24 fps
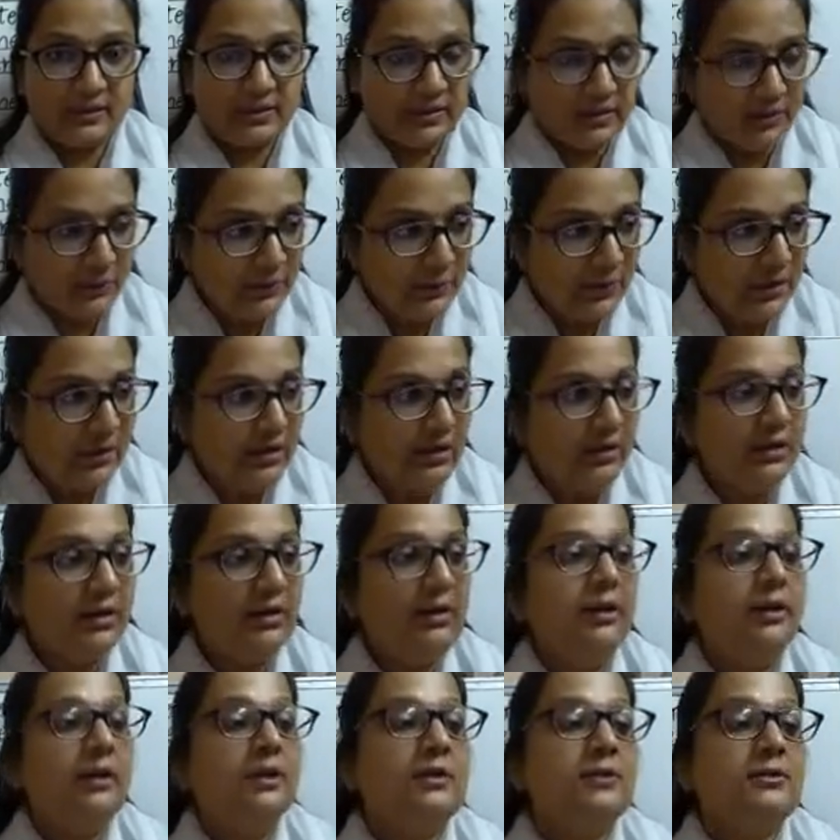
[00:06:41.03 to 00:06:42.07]
Okay.
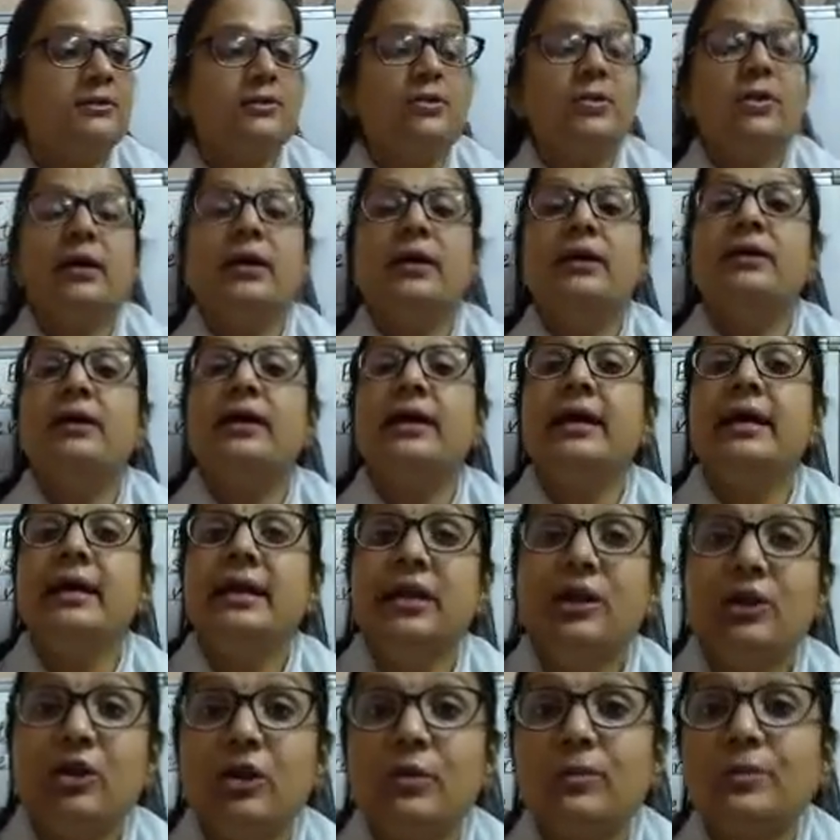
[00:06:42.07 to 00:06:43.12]
So a
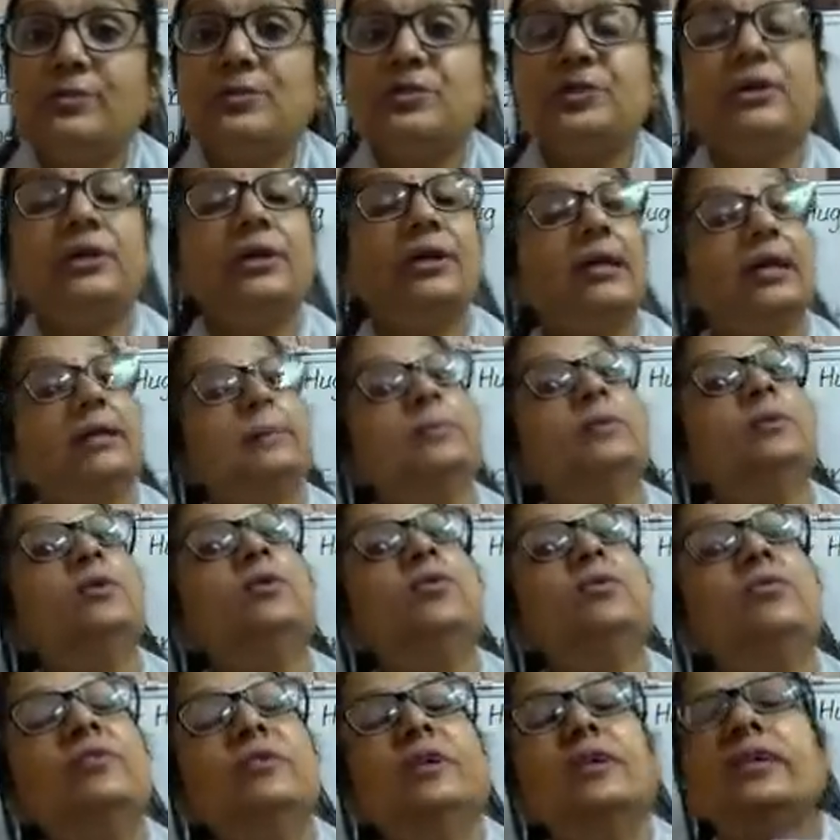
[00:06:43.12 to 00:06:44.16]
helicopter can
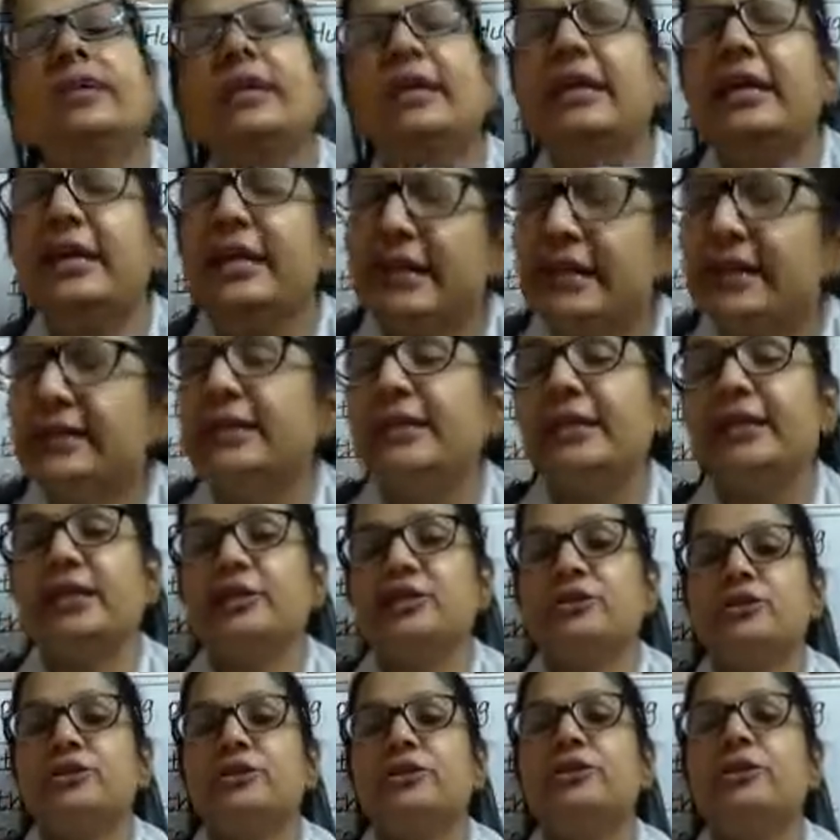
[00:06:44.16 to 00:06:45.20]
move in any
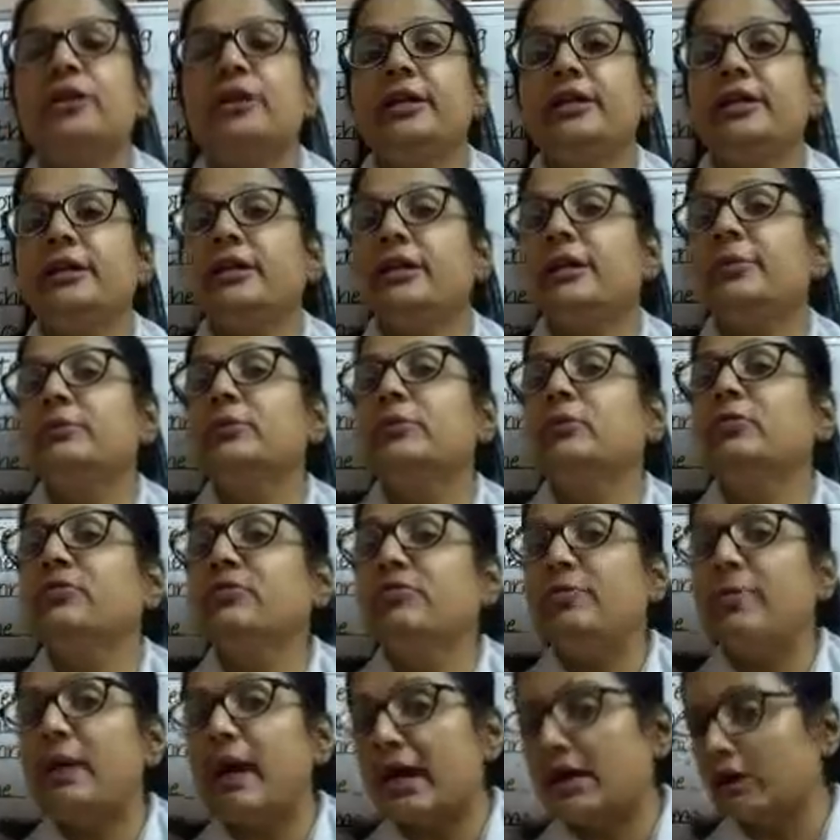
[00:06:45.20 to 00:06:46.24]
direction. It can
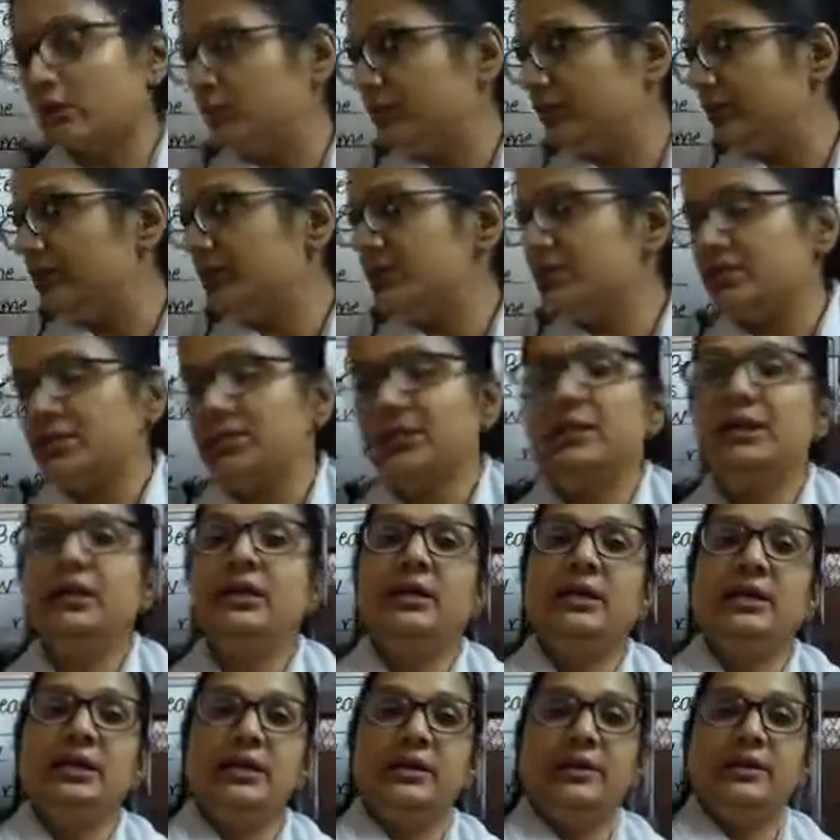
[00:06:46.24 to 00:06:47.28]
move backward,
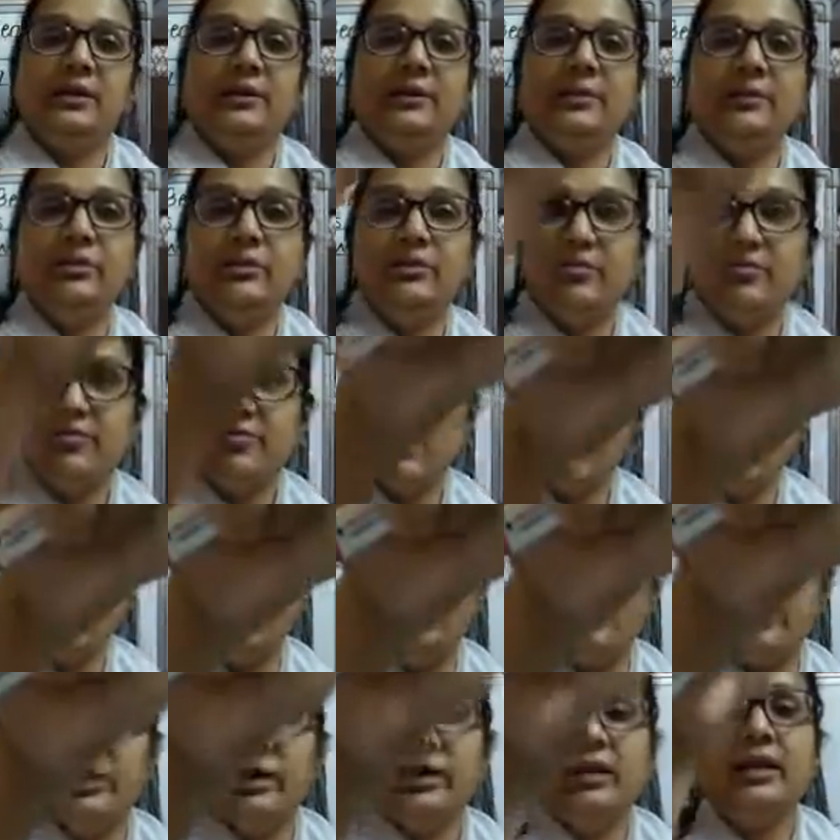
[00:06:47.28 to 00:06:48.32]
it can move
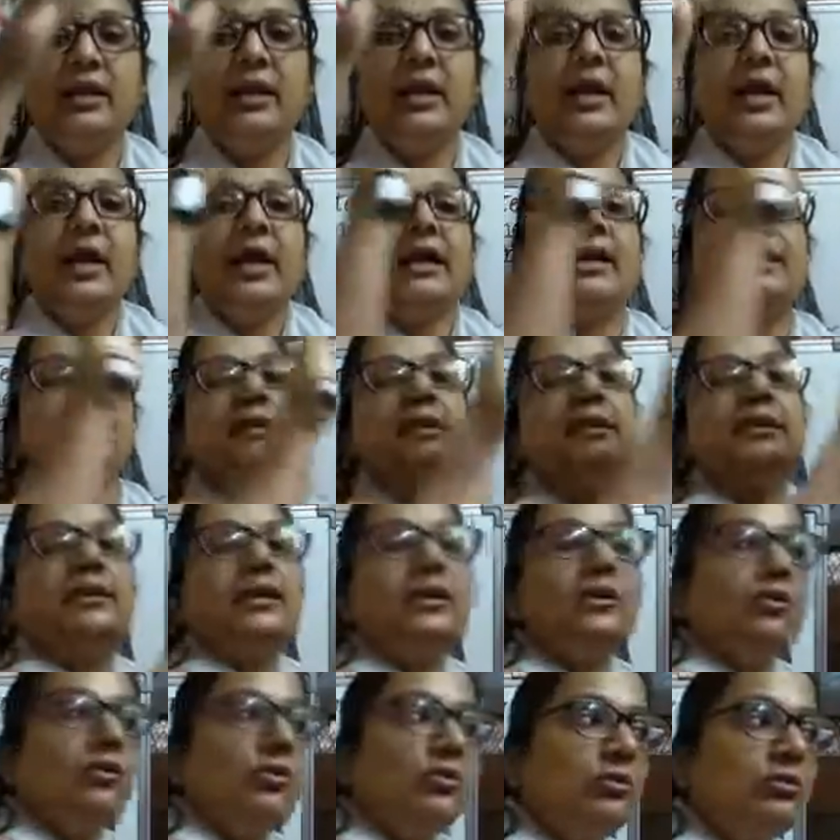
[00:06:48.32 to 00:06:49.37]
forward, and it
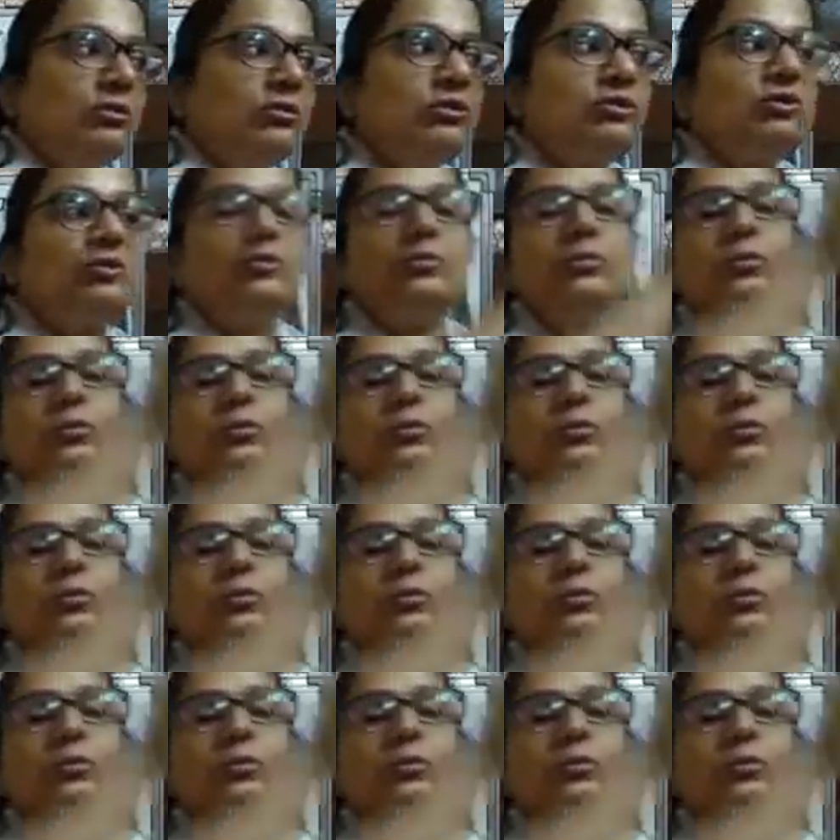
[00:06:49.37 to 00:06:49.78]
can also